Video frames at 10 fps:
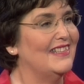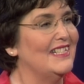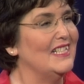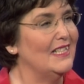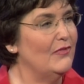
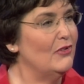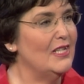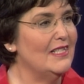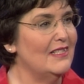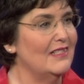
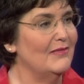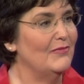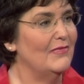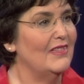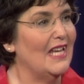deliverance,
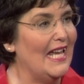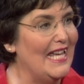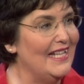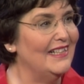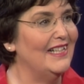the
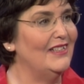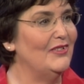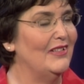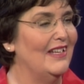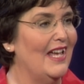healing,
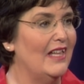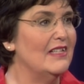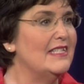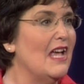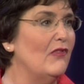and
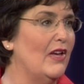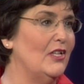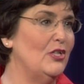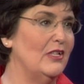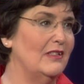the
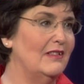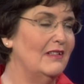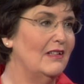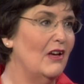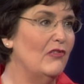salvation
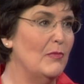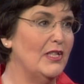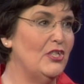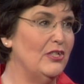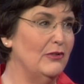of
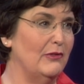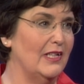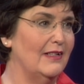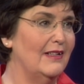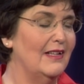my
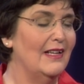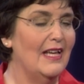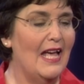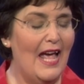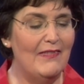children,
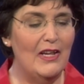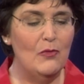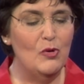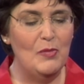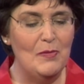and that
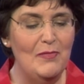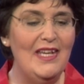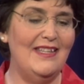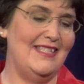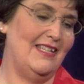it will be
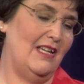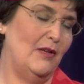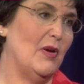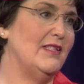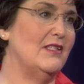me
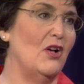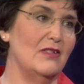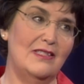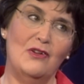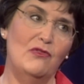singing my
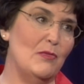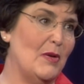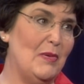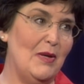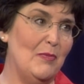songs over
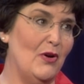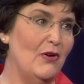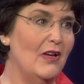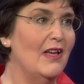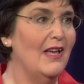my
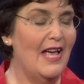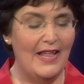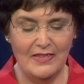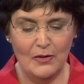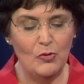people,
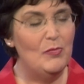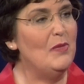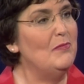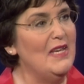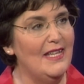and that it will
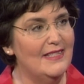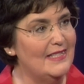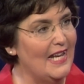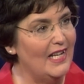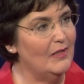be me
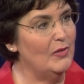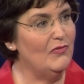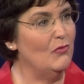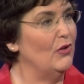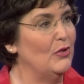standing
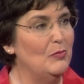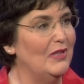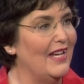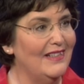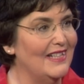before you
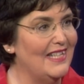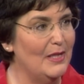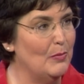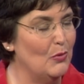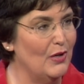playing the
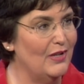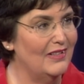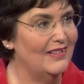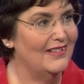keyboard.